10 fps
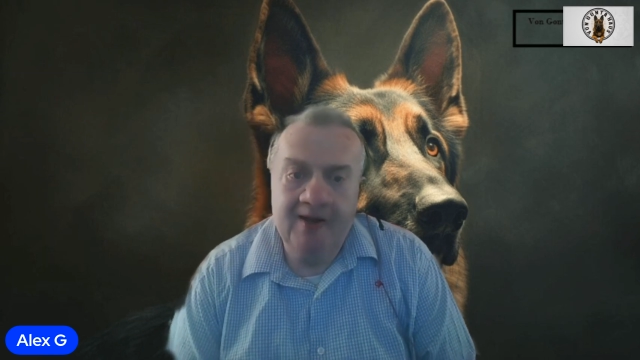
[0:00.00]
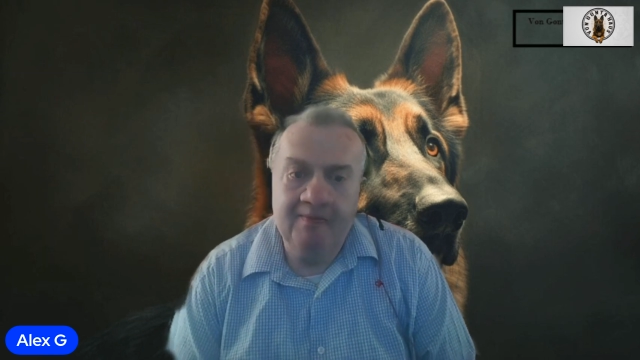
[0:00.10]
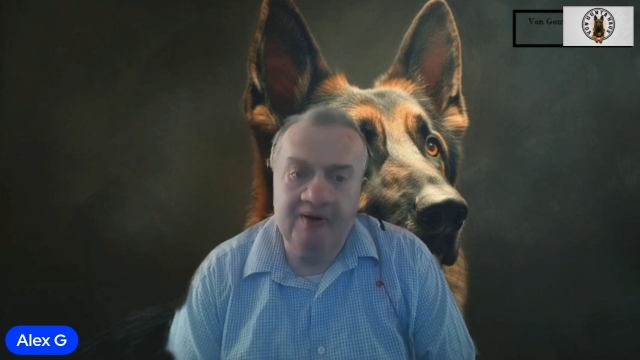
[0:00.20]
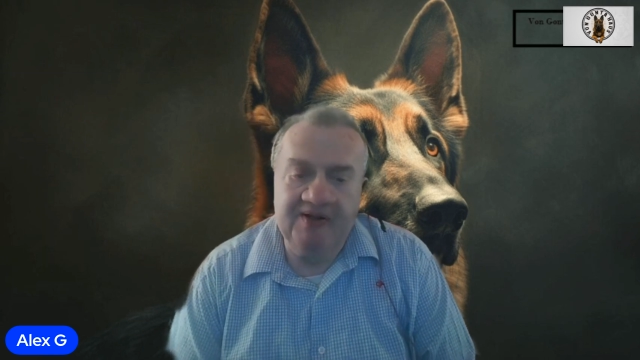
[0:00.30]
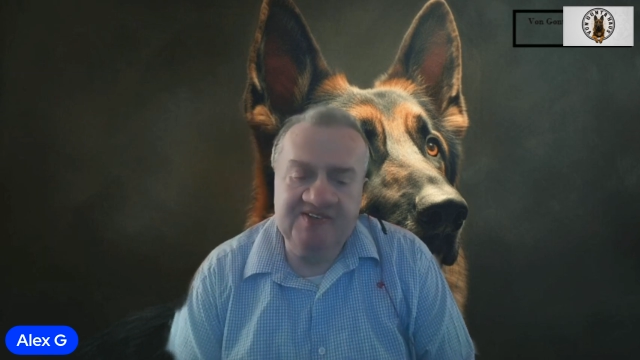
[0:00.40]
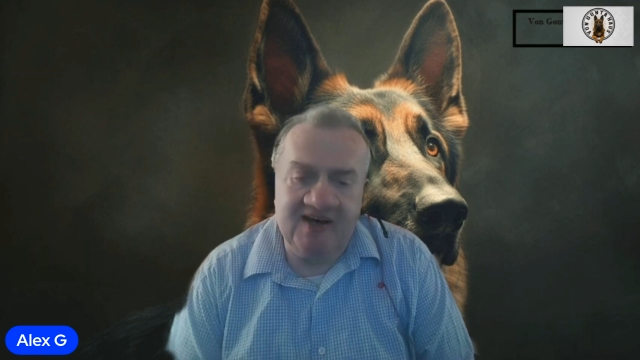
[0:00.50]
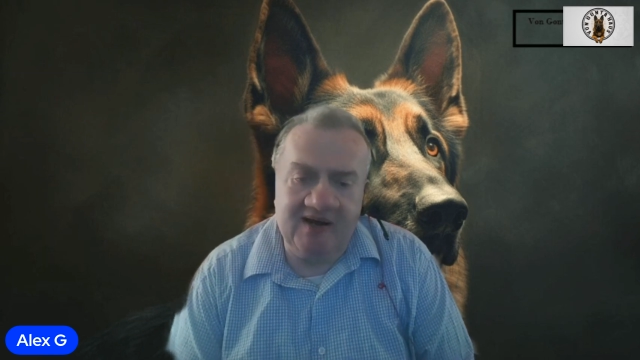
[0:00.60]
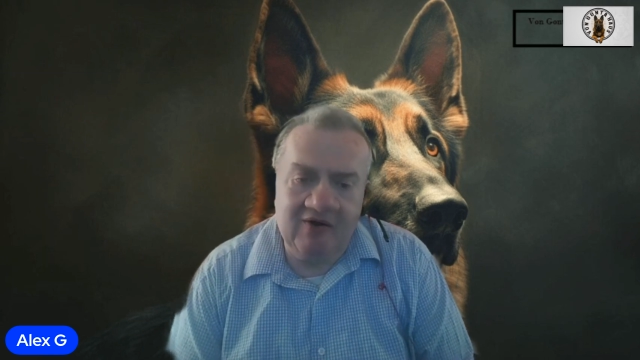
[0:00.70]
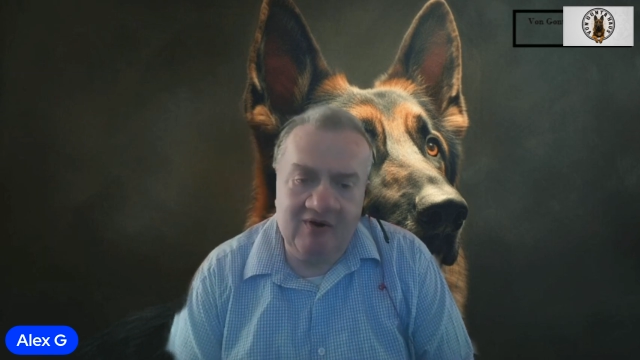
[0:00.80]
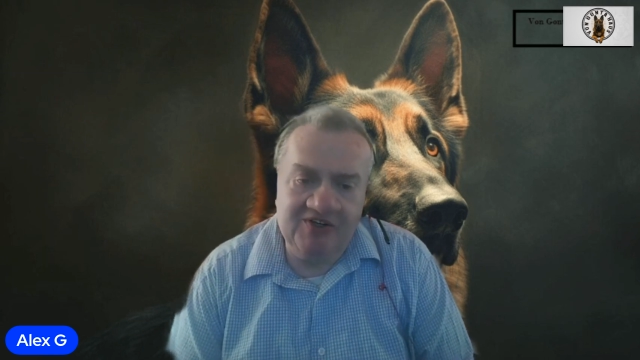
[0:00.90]
But it's not
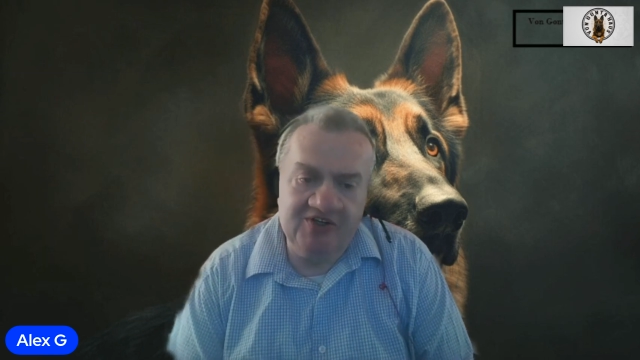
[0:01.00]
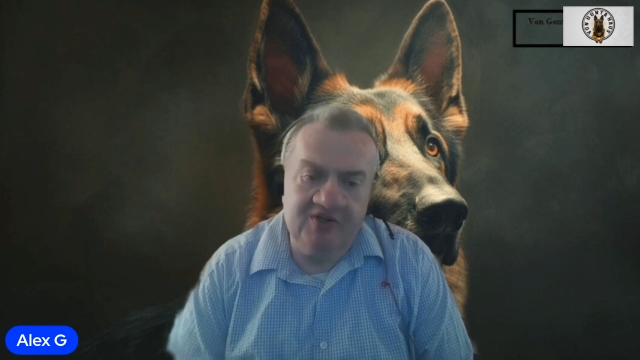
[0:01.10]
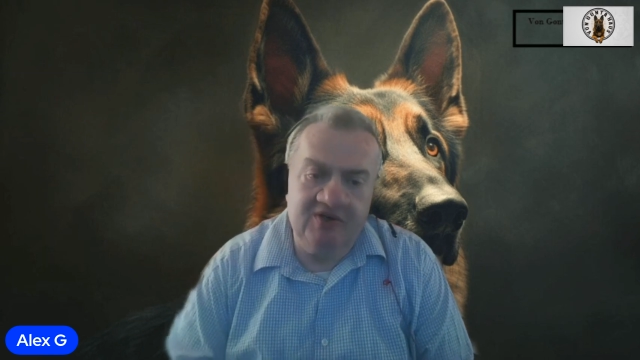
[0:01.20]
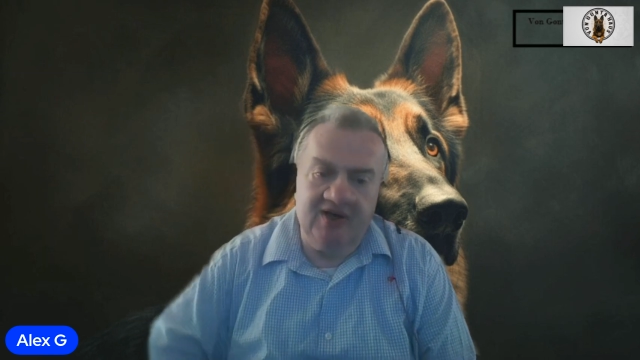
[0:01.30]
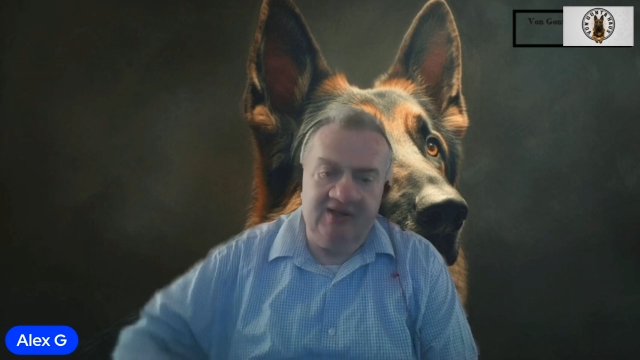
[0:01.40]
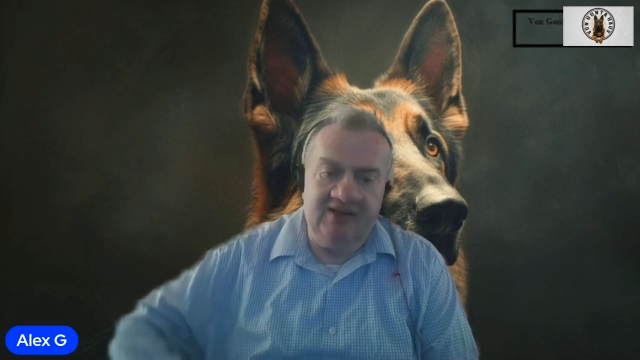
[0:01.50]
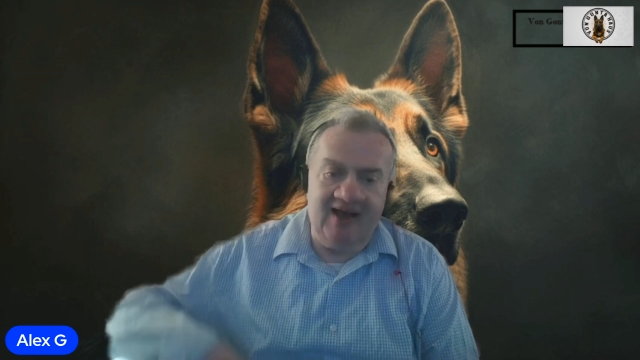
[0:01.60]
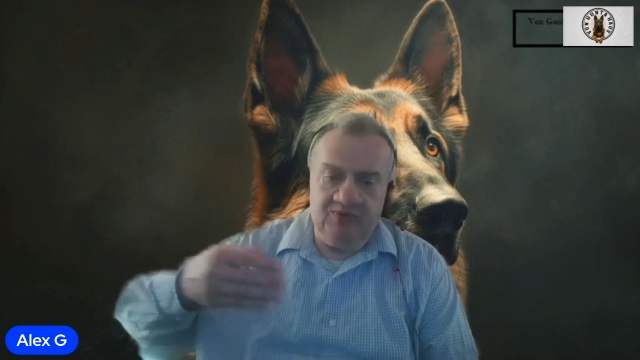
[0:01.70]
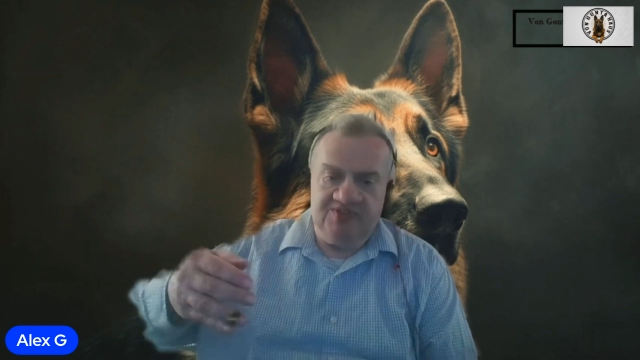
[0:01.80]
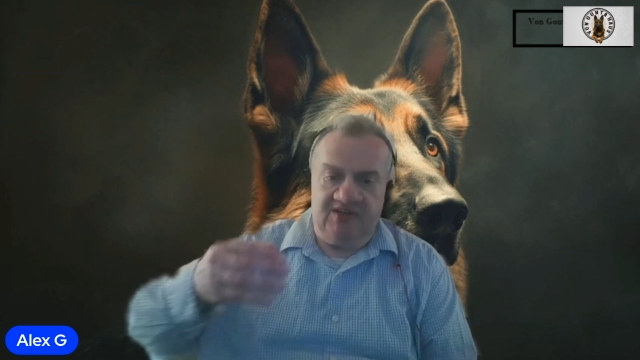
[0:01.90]
aggression at the
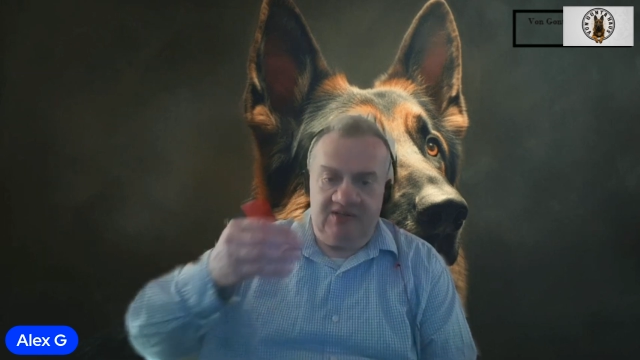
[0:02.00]
outset.